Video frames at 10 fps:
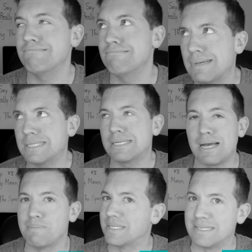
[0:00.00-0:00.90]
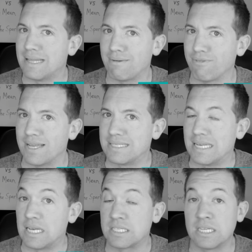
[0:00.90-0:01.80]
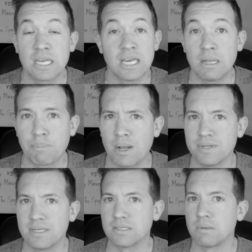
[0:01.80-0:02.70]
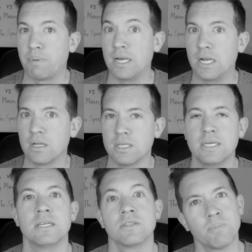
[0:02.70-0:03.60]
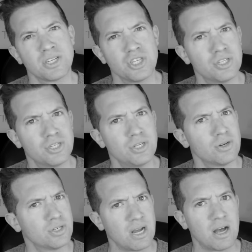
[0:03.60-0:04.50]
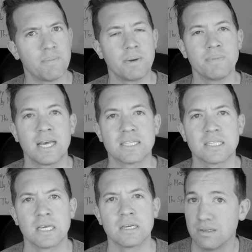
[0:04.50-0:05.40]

my job isn't that fantastic, and it probably doesn't pay nearly as much as your job, I'm guessing.